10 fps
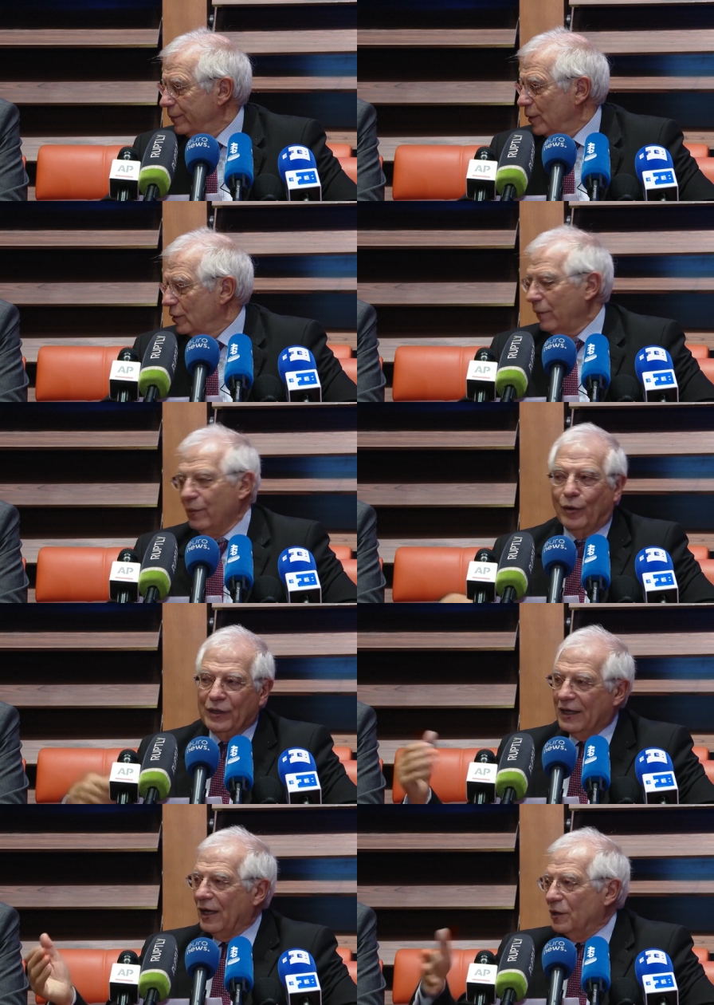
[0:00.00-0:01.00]
Because
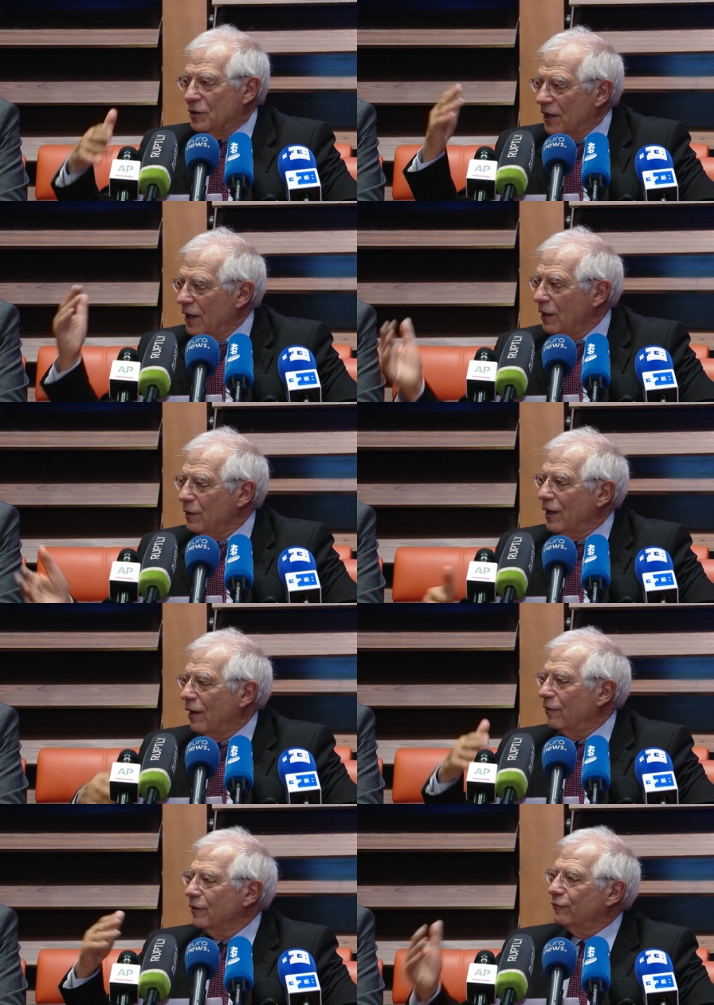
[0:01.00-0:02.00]
everybody can say they
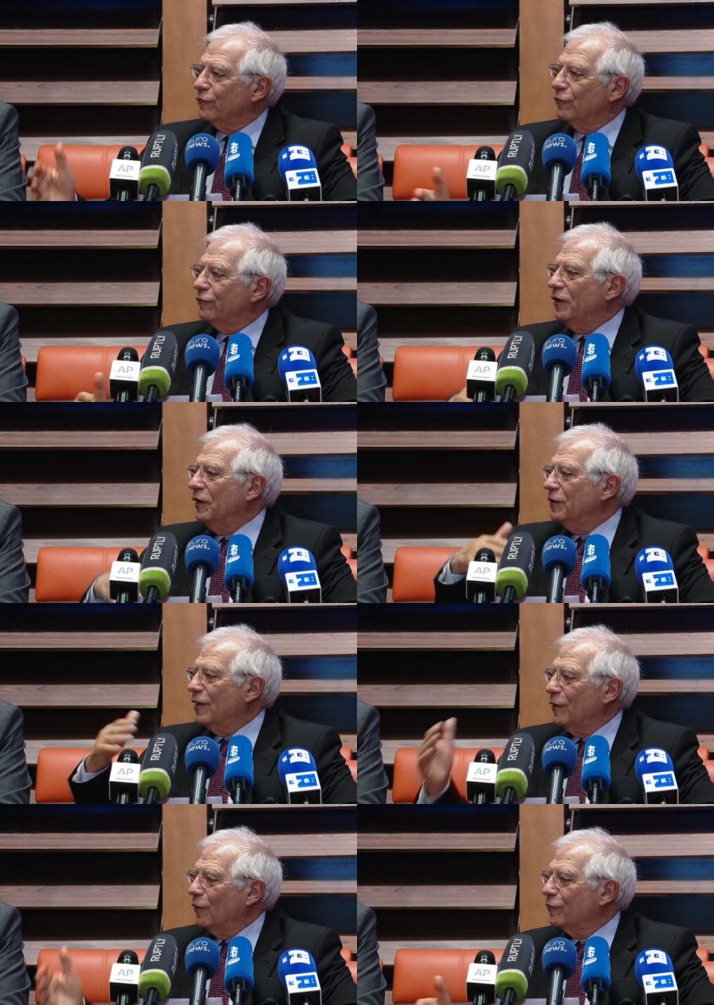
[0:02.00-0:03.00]
are fulfilling,
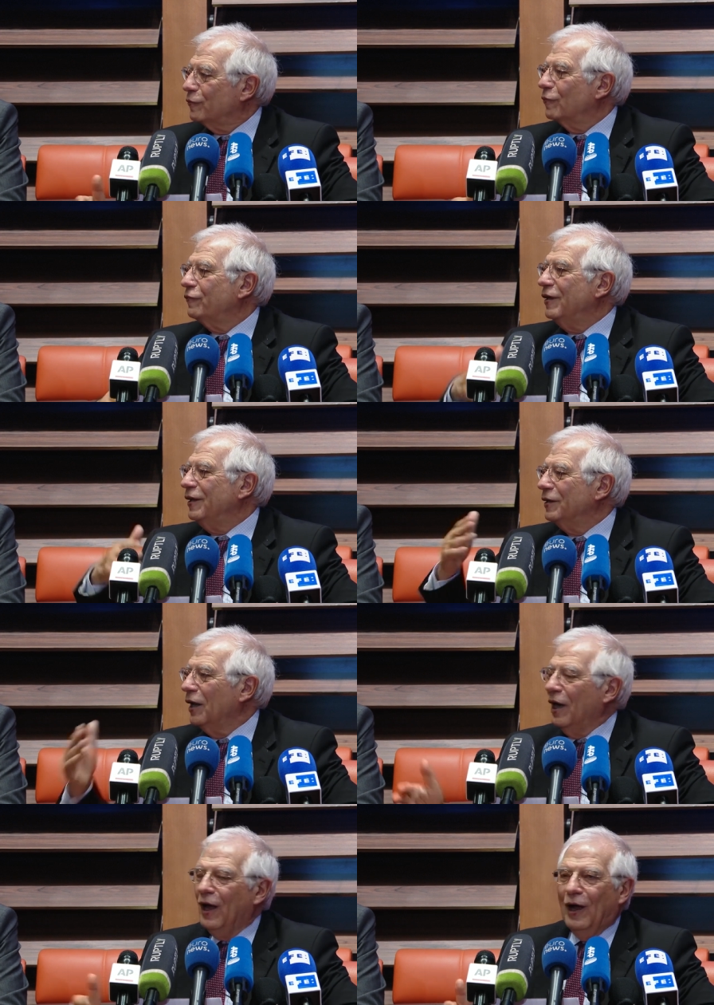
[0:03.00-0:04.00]
they are not fulfilling,
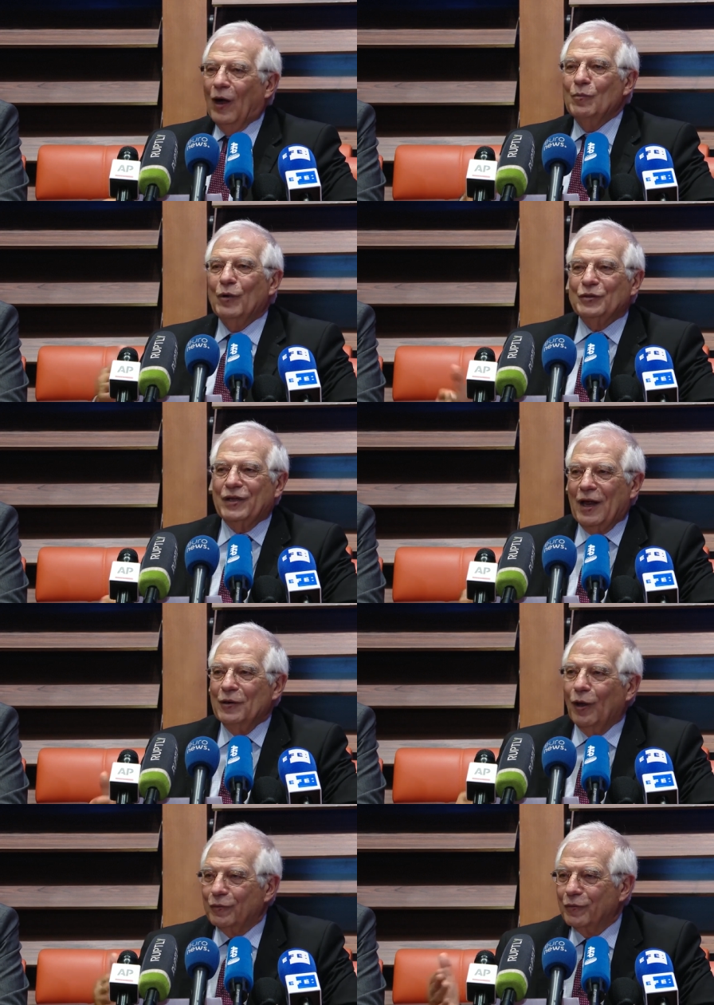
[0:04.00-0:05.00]
how much they are
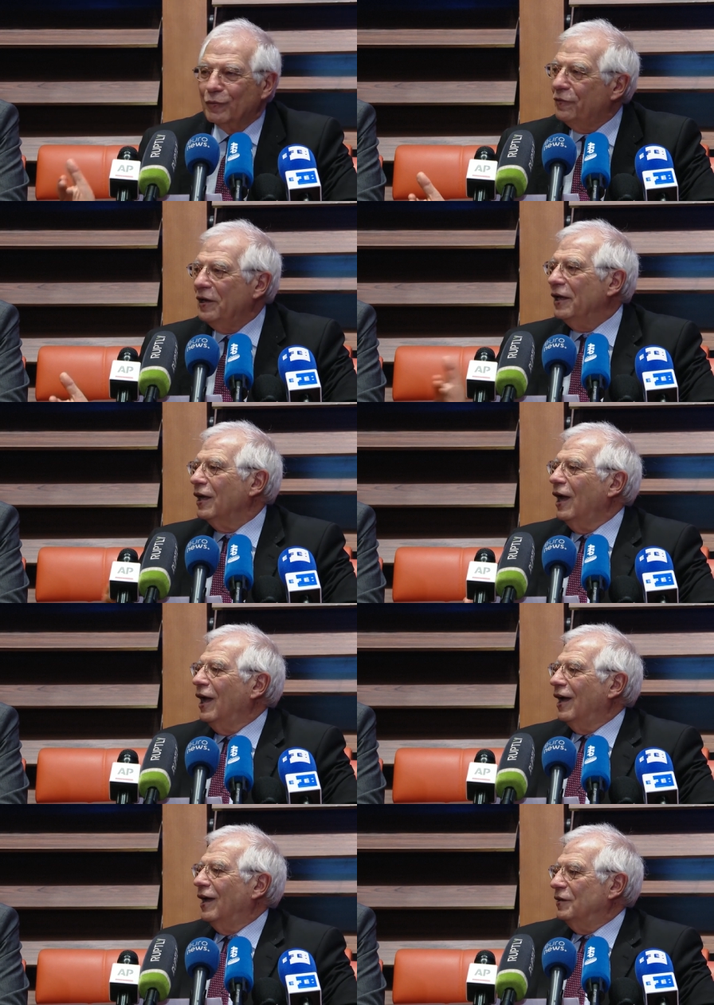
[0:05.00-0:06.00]
not fulfilling.
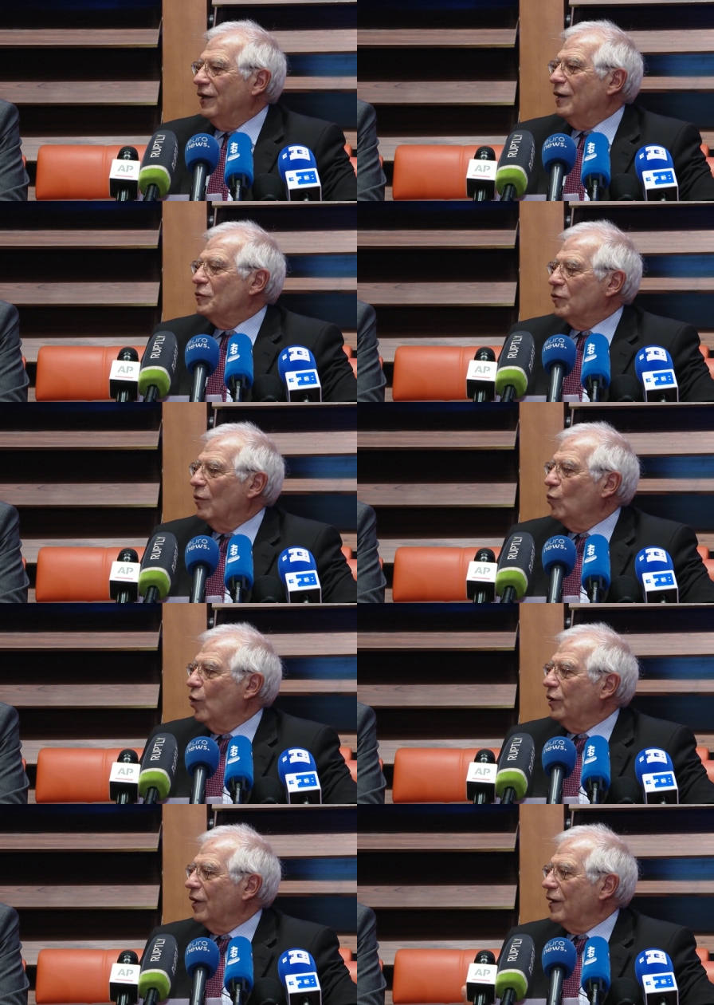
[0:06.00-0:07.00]
At the end,
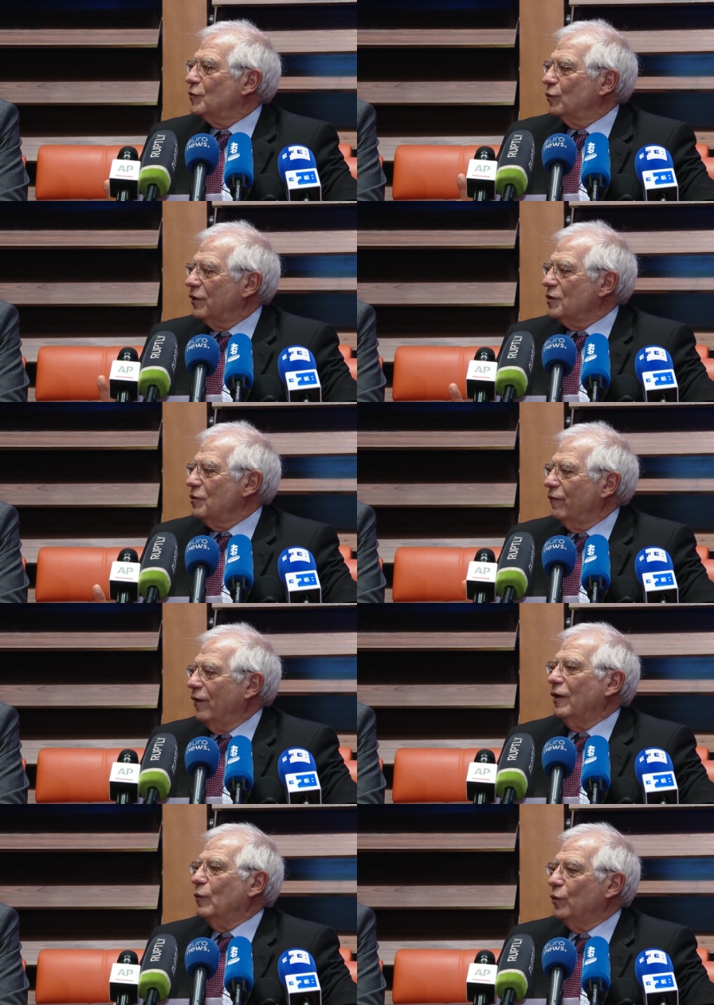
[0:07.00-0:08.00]
someone has to
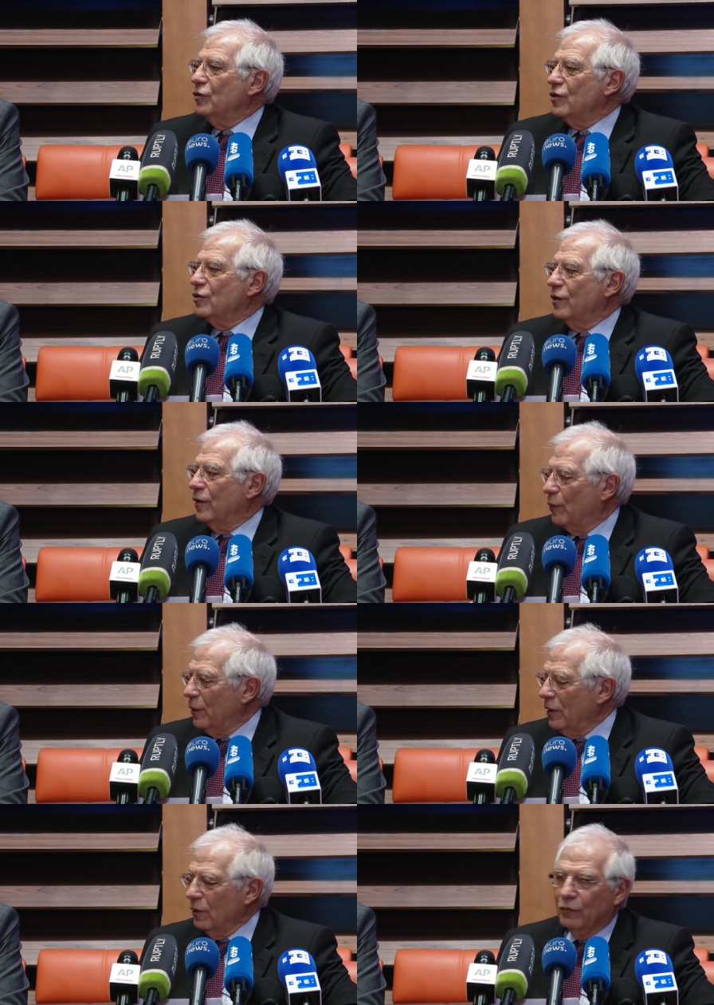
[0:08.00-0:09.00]
testify which is the
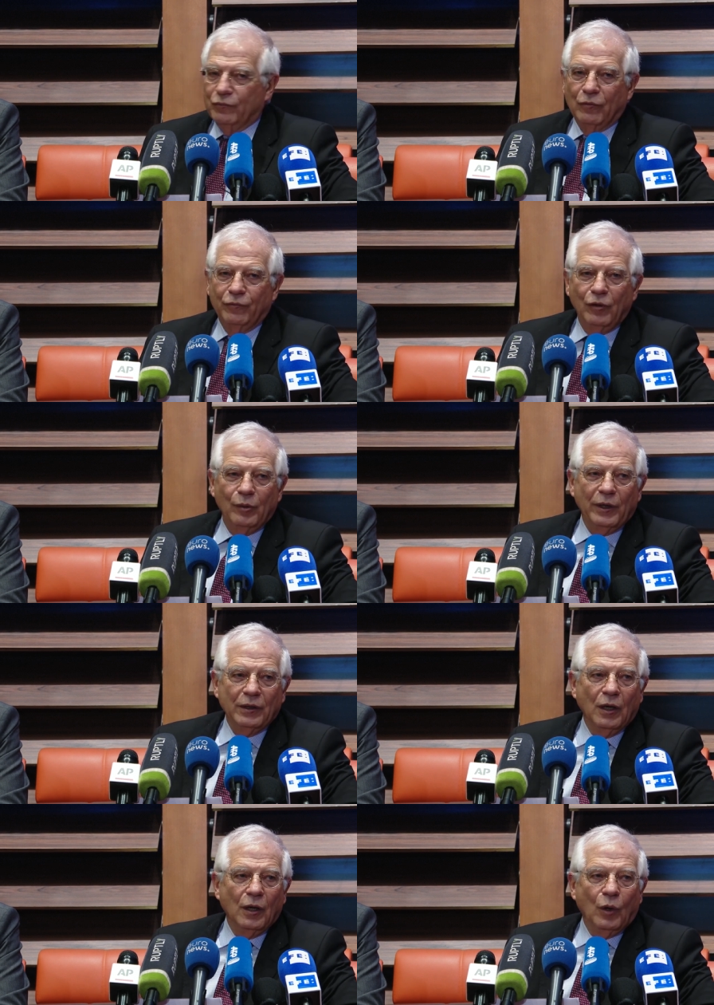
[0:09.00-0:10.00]
degree of
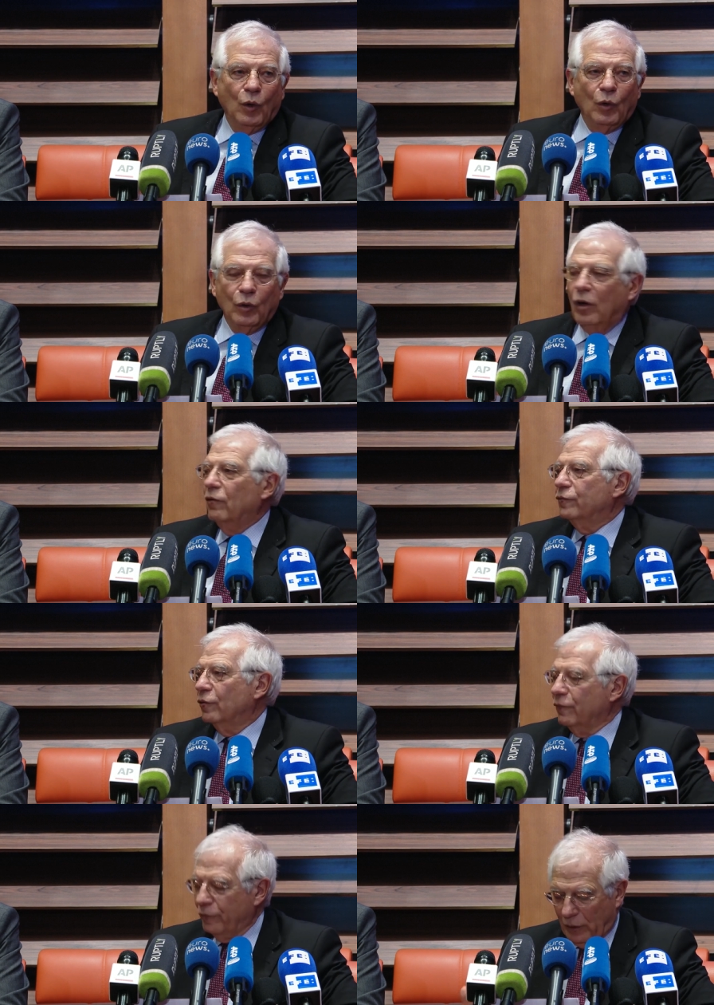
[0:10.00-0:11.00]
fulfillment or
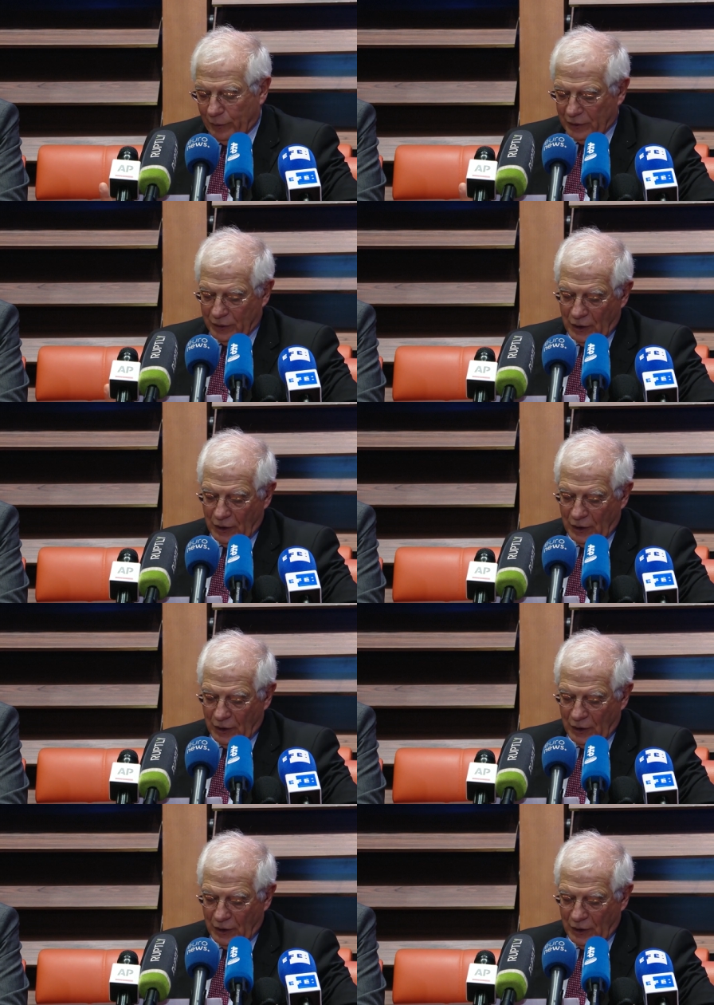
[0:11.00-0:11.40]
unfulfillment.